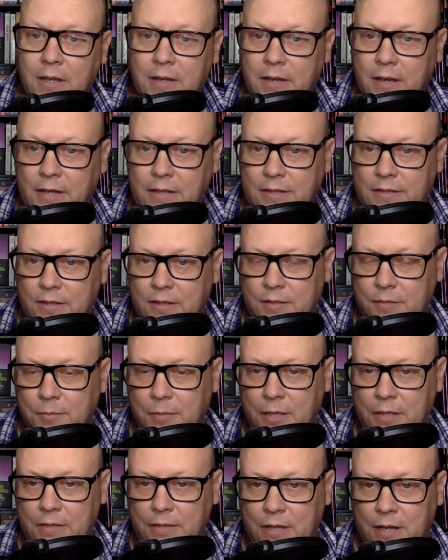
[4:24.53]

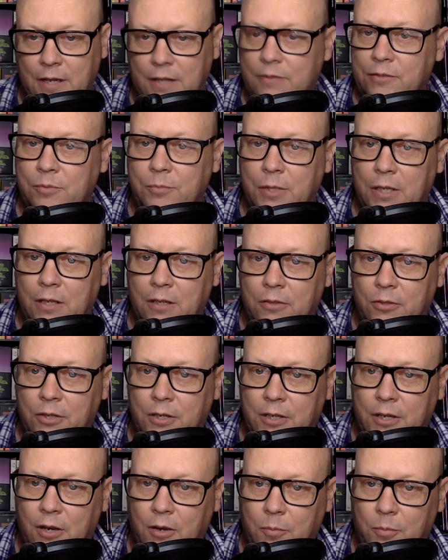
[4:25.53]
96-minute doc to be
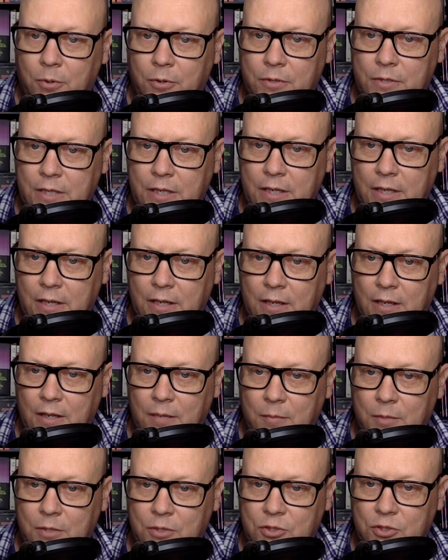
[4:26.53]
included here. Perdida
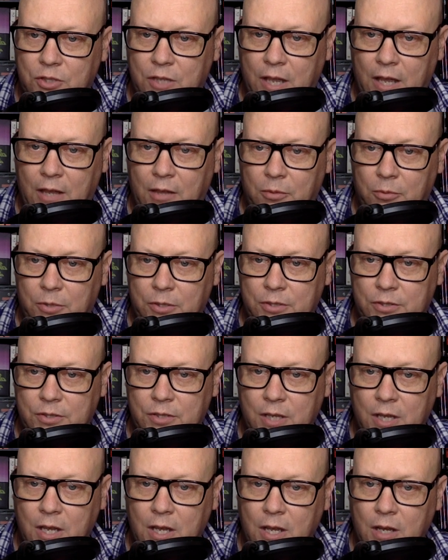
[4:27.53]
Image
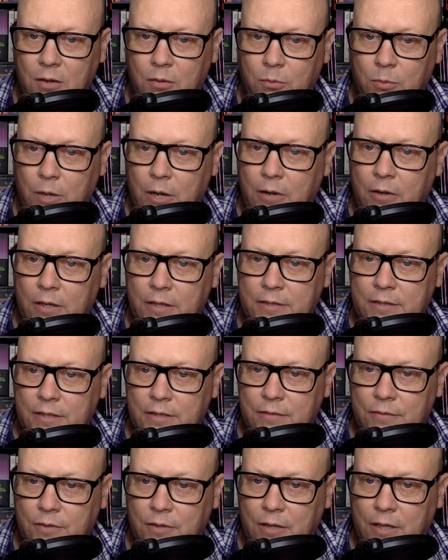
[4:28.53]
Gallery's rare and
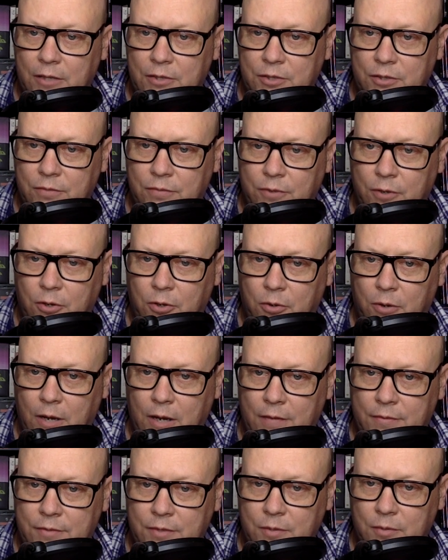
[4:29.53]
extensive collection of
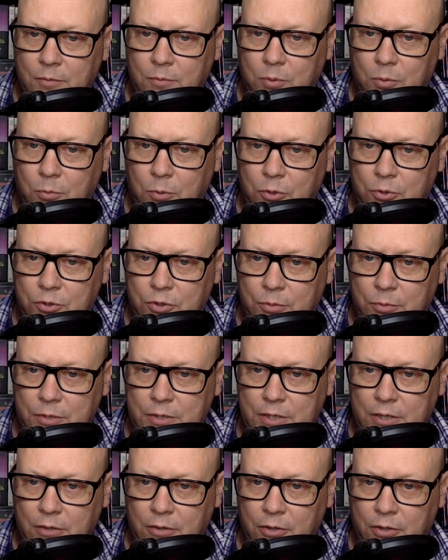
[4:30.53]
photographs and promotional
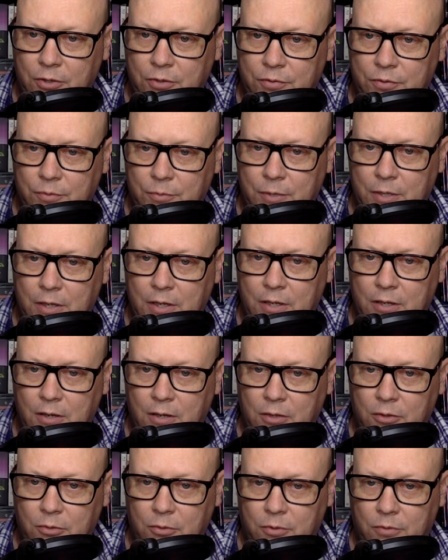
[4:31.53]
materials from the
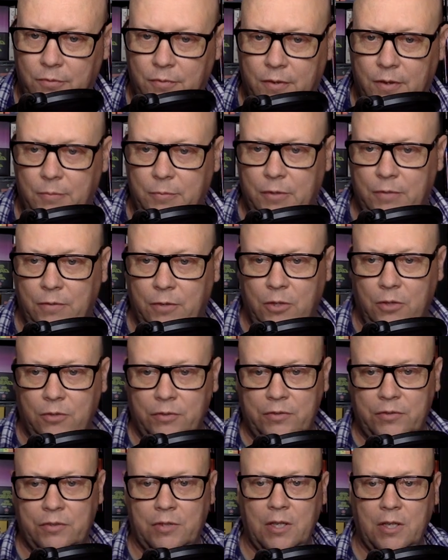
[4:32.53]
Calderon family
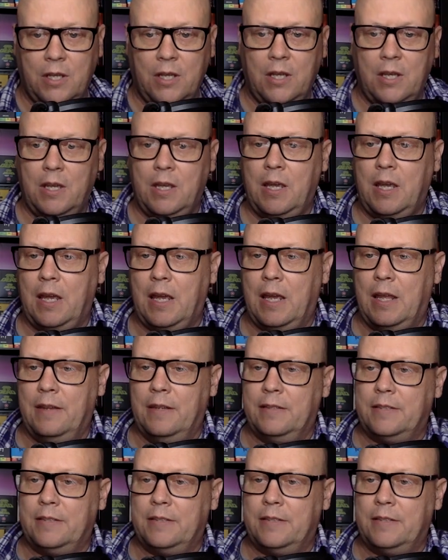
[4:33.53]
vaults. And